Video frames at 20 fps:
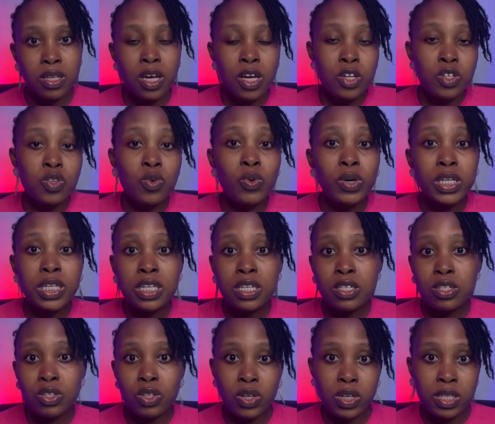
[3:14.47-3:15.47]
So what this
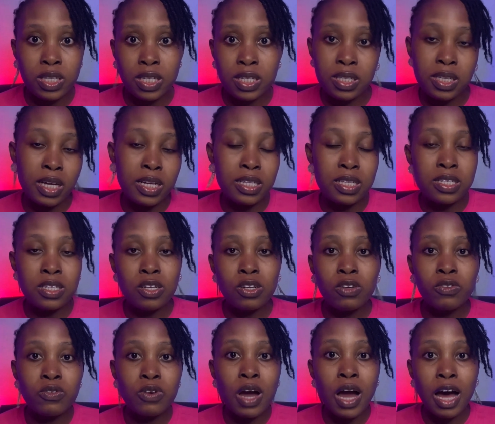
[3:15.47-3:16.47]
does is that instead of
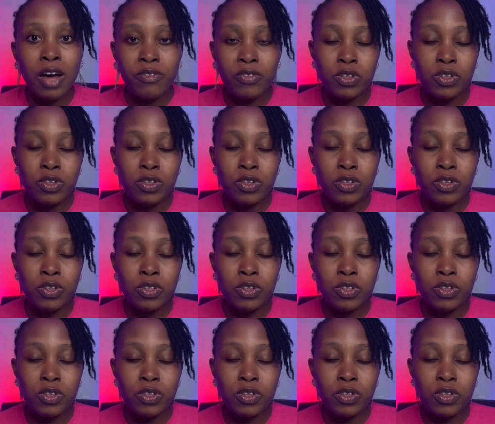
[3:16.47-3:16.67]
you having